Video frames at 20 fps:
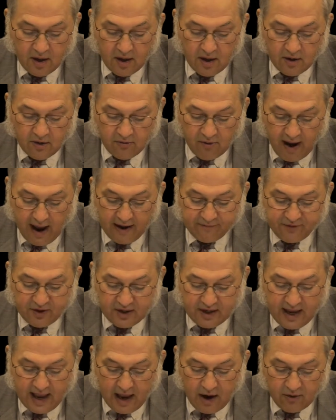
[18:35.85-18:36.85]

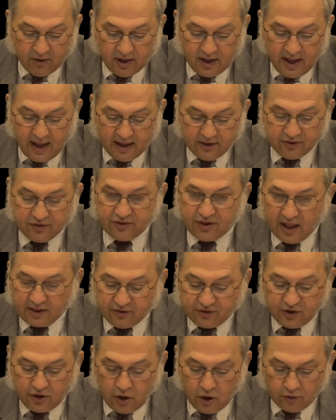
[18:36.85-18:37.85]
Grafton County and
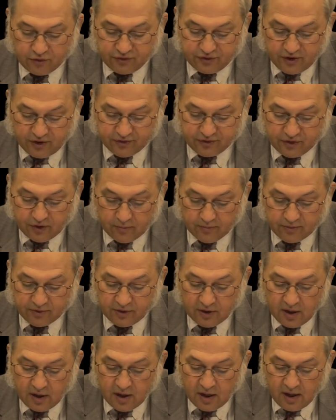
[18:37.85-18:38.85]
Sensio
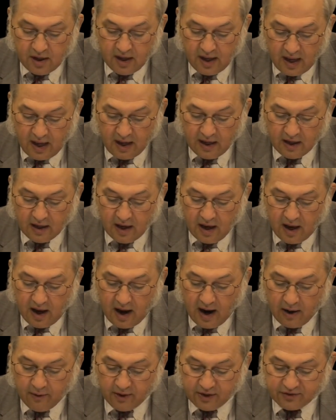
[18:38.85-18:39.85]
Systems, Inc.
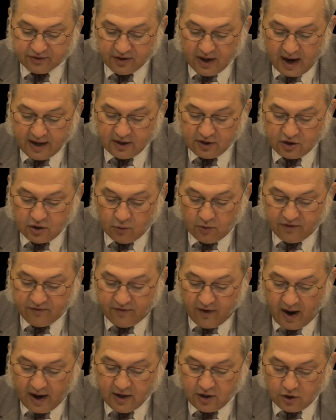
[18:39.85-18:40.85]
are excited to
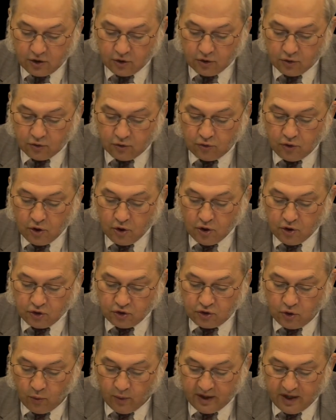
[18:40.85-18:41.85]
invite you
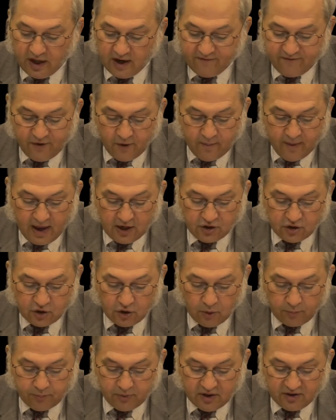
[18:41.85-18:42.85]
to an
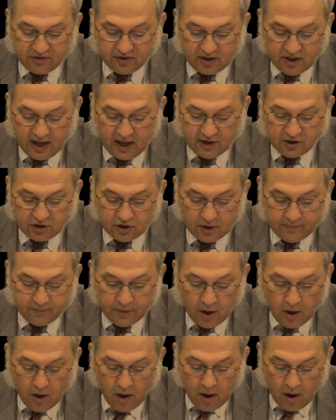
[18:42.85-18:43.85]
informational
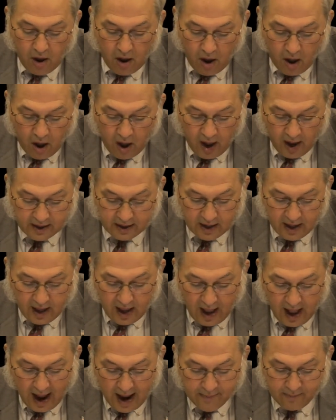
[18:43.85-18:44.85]
presentation on
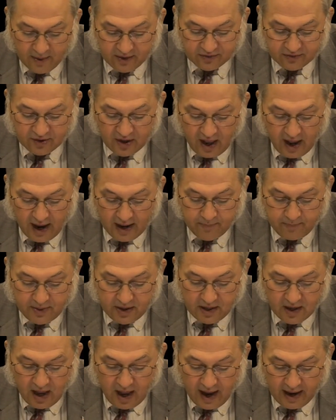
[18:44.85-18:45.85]
IBIS,
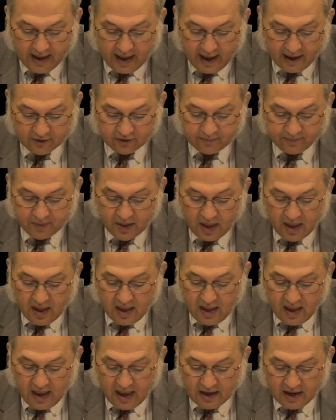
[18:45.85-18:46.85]
I-B-I-S,
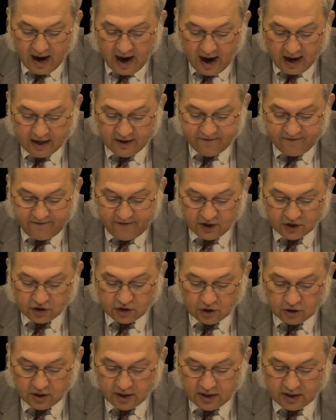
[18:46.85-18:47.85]
an
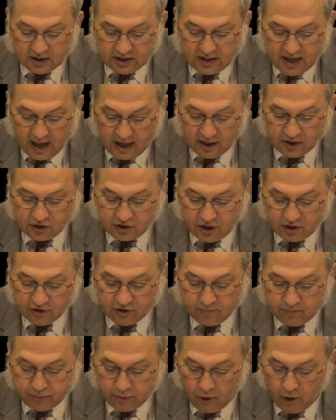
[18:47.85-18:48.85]
artificial
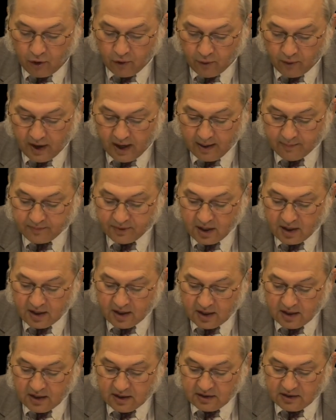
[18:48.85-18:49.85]
intelligence program
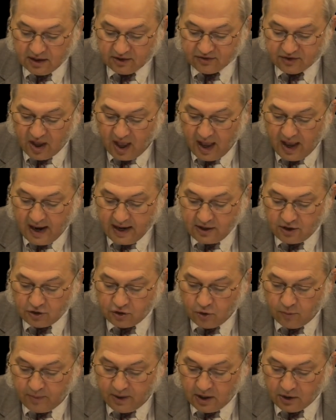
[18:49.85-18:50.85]
designed
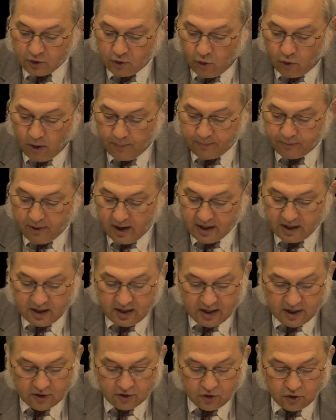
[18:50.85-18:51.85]
to be incorporated
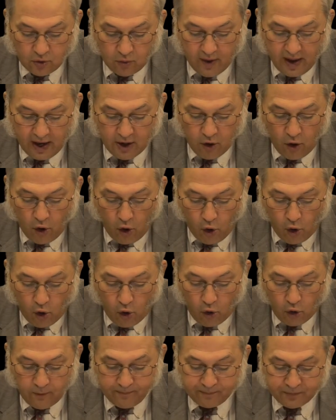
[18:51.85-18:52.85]
into a
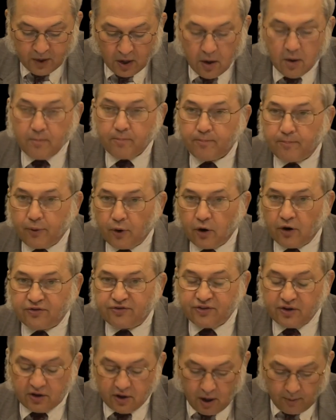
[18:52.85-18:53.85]
whole
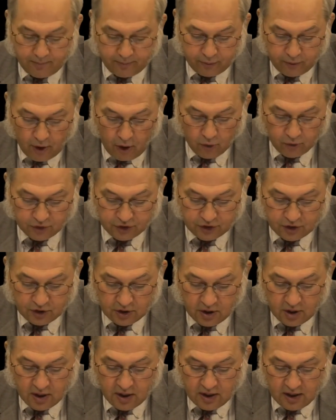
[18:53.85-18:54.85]
person approach
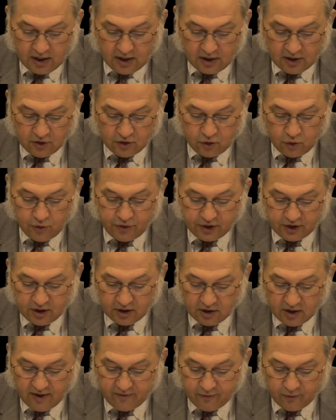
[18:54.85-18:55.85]
to the
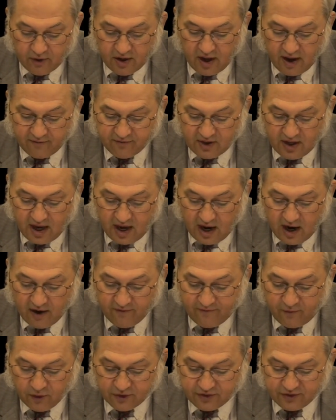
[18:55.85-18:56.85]
delivery of care
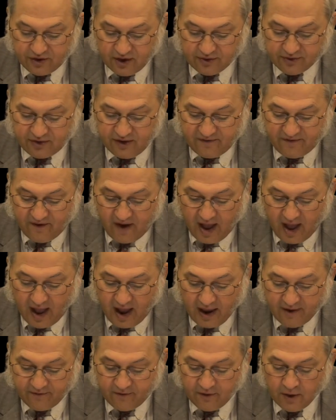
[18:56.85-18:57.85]
for
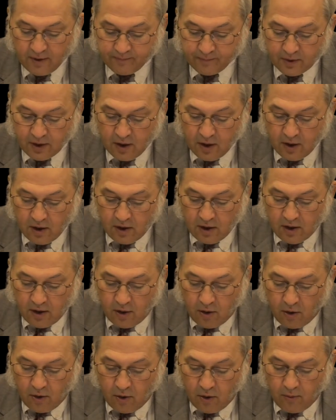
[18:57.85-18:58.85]
65
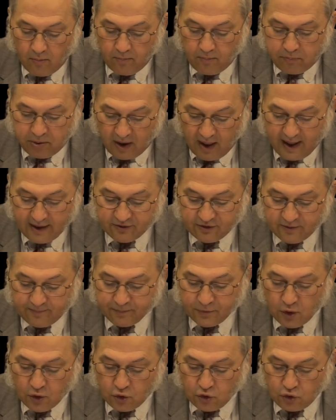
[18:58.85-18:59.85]
plus
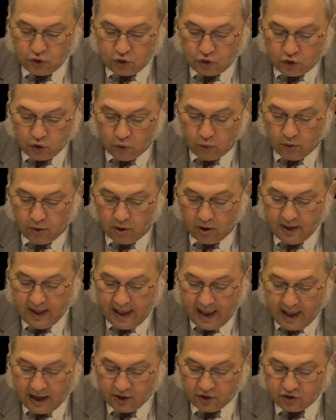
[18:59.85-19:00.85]
dual
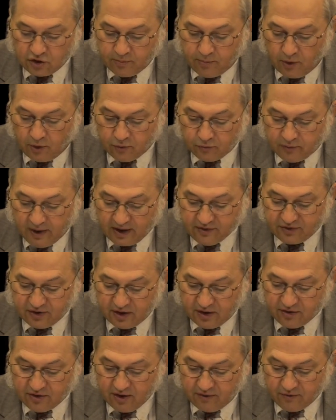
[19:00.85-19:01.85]
eligible
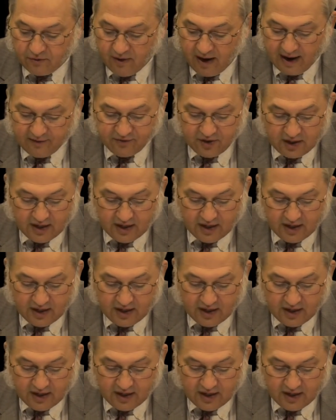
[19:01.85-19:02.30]
residents of Grafton